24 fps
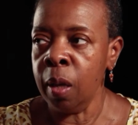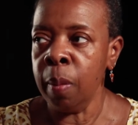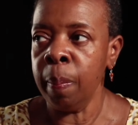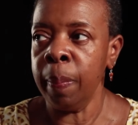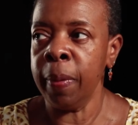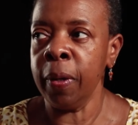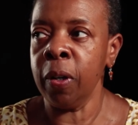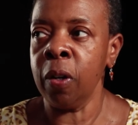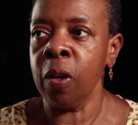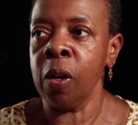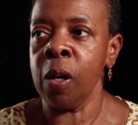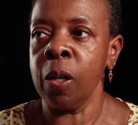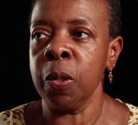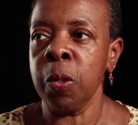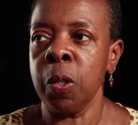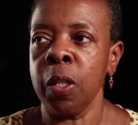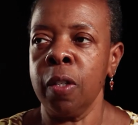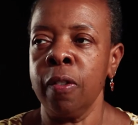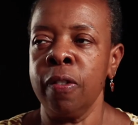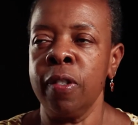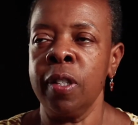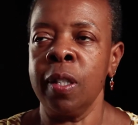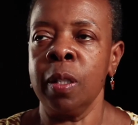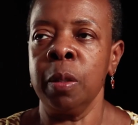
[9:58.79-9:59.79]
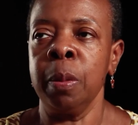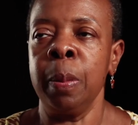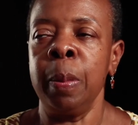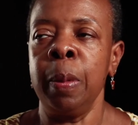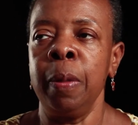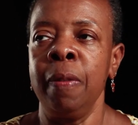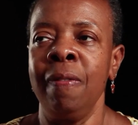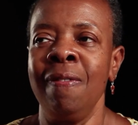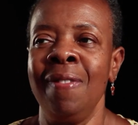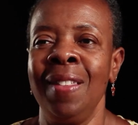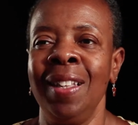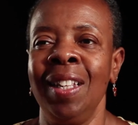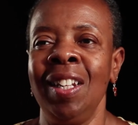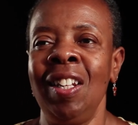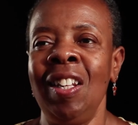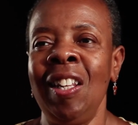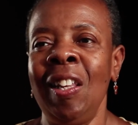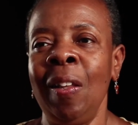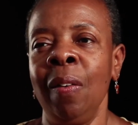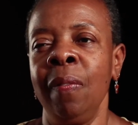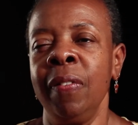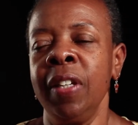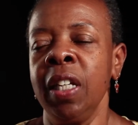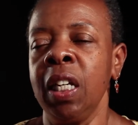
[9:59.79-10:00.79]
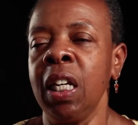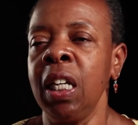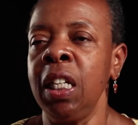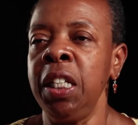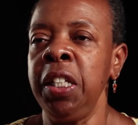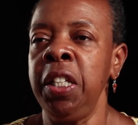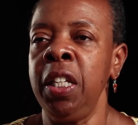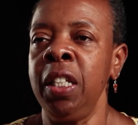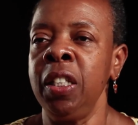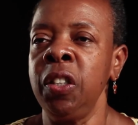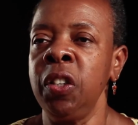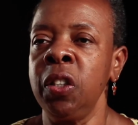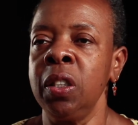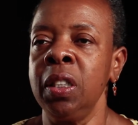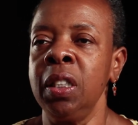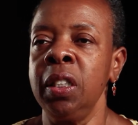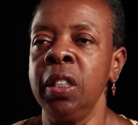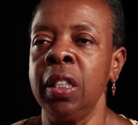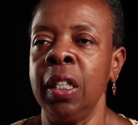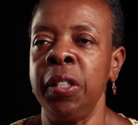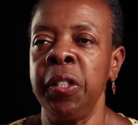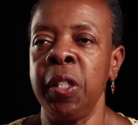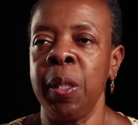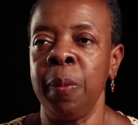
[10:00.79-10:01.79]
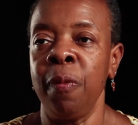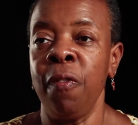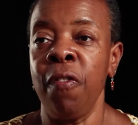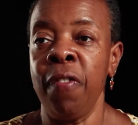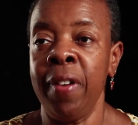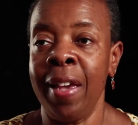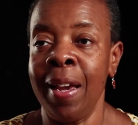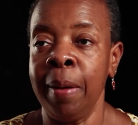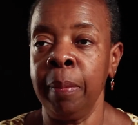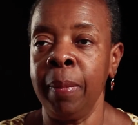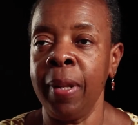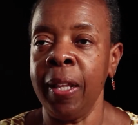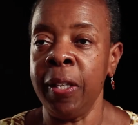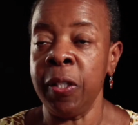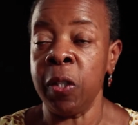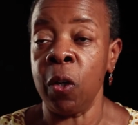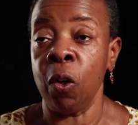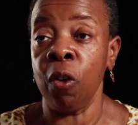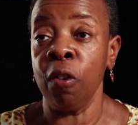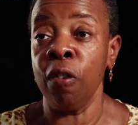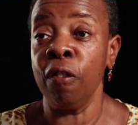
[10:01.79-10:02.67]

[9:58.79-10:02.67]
because of some of the living conditions that some families are